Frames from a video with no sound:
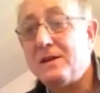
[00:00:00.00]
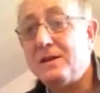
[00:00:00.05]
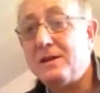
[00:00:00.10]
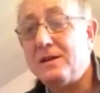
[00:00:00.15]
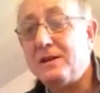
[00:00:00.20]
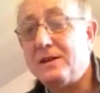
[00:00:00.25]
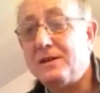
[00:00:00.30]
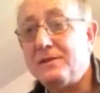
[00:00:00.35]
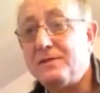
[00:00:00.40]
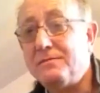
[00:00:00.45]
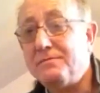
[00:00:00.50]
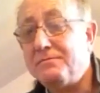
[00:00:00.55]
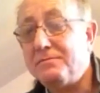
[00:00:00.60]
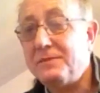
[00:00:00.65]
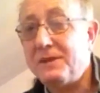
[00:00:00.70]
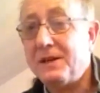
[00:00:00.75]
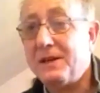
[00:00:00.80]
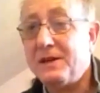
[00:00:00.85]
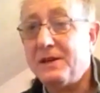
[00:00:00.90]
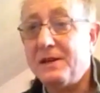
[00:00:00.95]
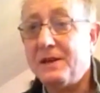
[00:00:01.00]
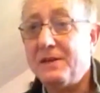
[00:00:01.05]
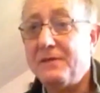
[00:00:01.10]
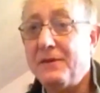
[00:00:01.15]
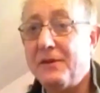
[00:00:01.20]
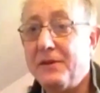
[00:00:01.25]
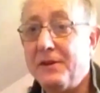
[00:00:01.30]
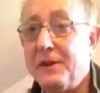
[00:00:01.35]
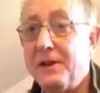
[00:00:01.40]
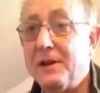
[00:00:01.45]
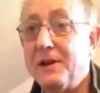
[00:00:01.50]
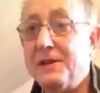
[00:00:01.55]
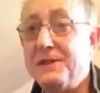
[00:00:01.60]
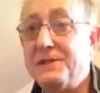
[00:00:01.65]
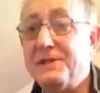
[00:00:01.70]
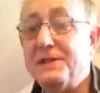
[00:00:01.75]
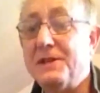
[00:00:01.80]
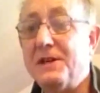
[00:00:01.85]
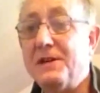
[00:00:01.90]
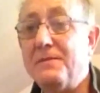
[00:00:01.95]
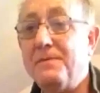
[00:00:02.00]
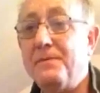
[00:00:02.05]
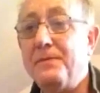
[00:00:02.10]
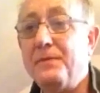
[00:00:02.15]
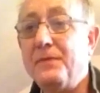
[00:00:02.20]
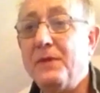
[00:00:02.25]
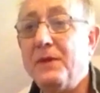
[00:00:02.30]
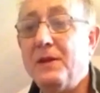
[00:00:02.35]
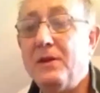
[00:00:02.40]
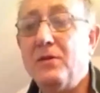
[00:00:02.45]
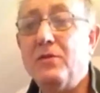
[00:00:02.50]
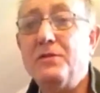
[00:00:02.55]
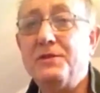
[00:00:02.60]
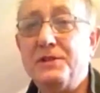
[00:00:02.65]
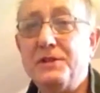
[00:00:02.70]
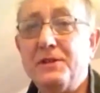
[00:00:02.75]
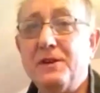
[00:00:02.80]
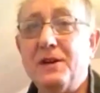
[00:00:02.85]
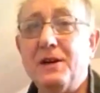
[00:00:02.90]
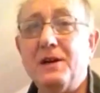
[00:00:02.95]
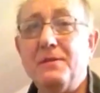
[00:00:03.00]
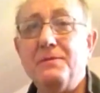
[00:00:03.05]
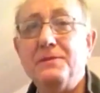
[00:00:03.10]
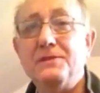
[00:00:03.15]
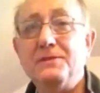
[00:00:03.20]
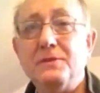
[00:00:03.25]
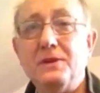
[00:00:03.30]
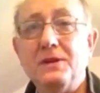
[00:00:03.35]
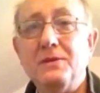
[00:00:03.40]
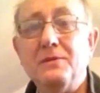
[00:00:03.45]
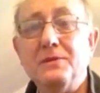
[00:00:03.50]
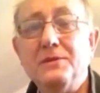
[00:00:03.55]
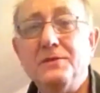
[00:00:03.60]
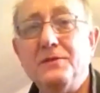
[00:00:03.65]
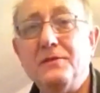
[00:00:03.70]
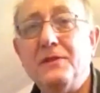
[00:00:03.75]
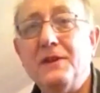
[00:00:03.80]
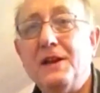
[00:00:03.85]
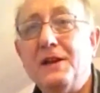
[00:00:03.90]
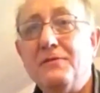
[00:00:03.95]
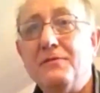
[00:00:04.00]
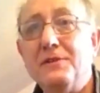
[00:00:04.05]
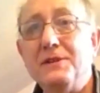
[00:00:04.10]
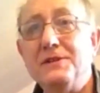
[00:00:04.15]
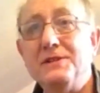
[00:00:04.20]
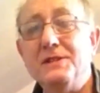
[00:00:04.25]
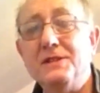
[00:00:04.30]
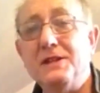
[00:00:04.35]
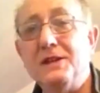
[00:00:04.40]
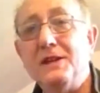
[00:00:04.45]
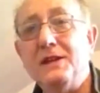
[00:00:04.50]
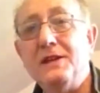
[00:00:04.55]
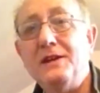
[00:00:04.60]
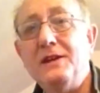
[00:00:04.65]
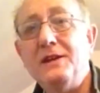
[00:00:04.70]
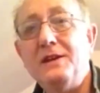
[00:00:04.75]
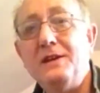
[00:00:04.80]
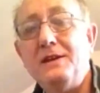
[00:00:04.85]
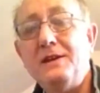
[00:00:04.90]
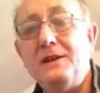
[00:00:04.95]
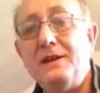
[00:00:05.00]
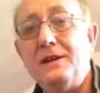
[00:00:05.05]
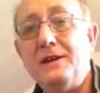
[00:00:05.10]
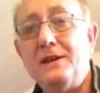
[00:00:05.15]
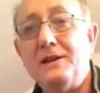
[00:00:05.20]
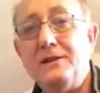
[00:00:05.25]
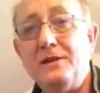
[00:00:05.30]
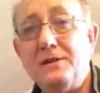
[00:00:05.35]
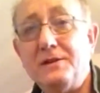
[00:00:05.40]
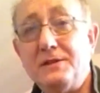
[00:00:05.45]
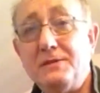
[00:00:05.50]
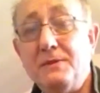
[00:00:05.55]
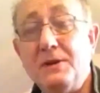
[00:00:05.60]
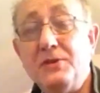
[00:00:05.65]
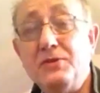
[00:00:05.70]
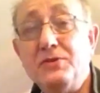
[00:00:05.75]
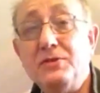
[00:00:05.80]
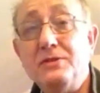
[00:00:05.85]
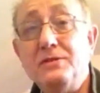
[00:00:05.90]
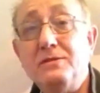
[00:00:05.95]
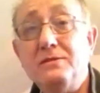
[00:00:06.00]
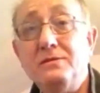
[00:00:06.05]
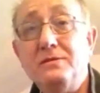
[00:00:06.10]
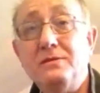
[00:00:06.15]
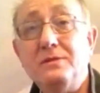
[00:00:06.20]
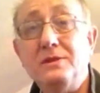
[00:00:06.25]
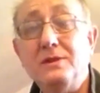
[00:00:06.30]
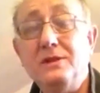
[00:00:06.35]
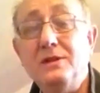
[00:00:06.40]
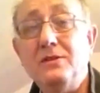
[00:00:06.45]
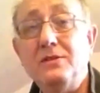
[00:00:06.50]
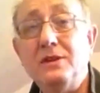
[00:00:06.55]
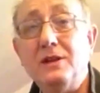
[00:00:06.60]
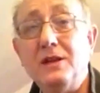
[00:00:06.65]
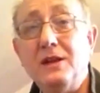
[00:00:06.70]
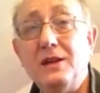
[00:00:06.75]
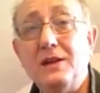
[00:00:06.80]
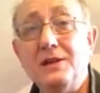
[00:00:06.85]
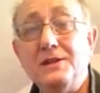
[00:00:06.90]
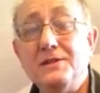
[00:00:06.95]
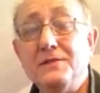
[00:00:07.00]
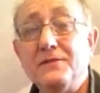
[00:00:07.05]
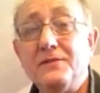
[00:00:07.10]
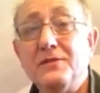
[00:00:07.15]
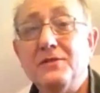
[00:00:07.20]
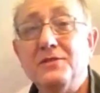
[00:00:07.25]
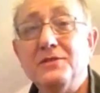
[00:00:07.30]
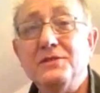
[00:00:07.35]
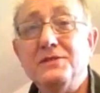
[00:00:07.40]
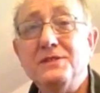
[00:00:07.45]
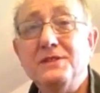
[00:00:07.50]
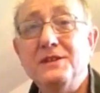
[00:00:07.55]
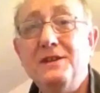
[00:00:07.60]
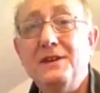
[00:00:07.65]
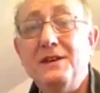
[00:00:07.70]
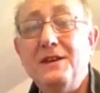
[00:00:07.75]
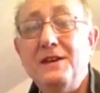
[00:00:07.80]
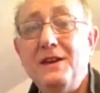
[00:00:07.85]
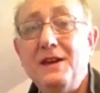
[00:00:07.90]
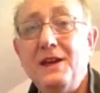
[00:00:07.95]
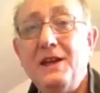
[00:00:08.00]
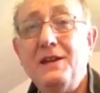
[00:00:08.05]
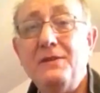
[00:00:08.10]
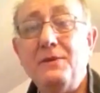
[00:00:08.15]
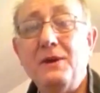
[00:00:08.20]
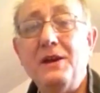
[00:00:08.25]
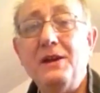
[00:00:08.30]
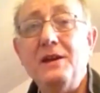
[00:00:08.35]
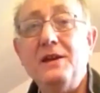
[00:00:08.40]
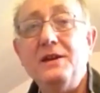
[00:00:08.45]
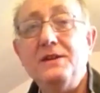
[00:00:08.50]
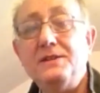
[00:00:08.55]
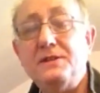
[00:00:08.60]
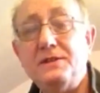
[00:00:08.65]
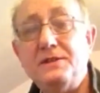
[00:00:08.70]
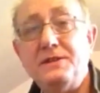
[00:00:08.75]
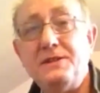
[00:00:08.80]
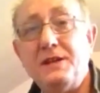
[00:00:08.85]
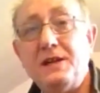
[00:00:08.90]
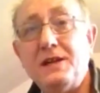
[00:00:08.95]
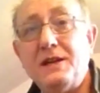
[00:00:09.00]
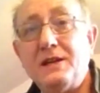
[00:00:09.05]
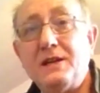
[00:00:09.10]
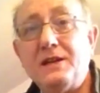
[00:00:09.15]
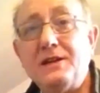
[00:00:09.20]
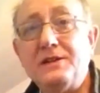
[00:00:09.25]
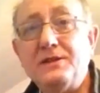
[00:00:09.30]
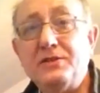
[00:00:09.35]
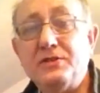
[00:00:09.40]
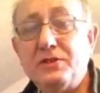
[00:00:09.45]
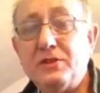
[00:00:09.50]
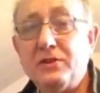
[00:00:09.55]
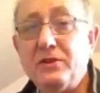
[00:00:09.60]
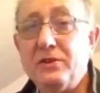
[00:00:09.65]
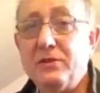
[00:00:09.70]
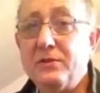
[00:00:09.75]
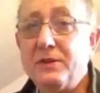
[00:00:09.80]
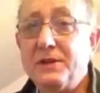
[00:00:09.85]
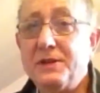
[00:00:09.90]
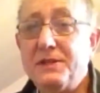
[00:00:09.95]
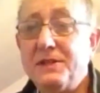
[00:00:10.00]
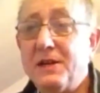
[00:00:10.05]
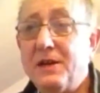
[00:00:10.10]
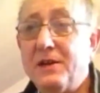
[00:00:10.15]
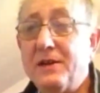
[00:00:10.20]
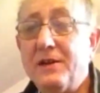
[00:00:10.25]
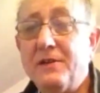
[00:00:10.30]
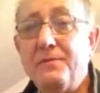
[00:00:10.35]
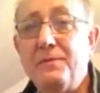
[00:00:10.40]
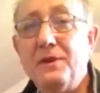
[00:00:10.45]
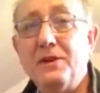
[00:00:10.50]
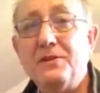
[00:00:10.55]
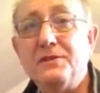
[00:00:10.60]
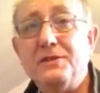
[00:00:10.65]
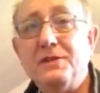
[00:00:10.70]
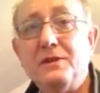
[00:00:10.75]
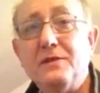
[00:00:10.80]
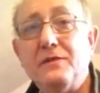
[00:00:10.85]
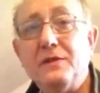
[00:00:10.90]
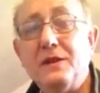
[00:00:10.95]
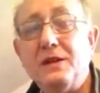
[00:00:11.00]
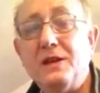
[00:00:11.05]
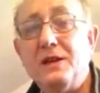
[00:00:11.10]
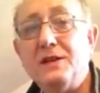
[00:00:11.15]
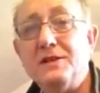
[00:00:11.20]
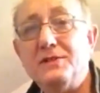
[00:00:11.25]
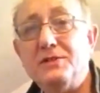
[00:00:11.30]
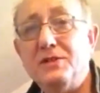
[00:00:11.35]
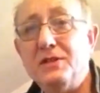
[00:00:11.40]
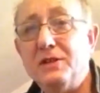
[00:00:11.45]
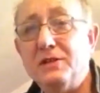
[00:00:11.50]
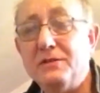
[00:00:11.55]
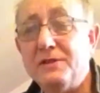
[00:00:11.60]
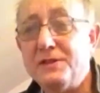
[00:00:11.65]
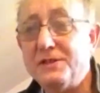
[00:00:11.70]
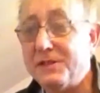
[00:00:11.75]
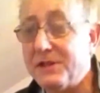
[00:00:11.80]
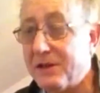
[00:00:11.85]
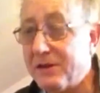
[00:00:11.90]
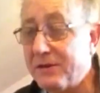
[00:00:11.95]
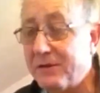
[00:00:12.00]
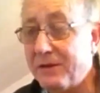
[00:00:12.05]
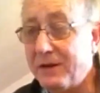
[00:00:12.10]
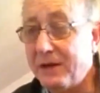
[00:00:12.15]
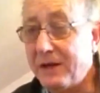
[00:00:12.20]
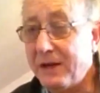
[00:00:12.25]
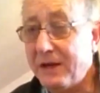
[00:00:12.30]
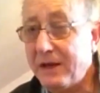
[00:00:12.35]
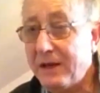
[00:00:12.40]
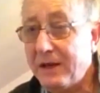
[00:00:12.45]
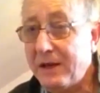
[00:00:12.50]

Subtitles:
a very nice auto harp as well, which we've had recently, not to mention ukuleles, of course. Anyway, so today I'd like to show you a guitar that I've built over the last year or so.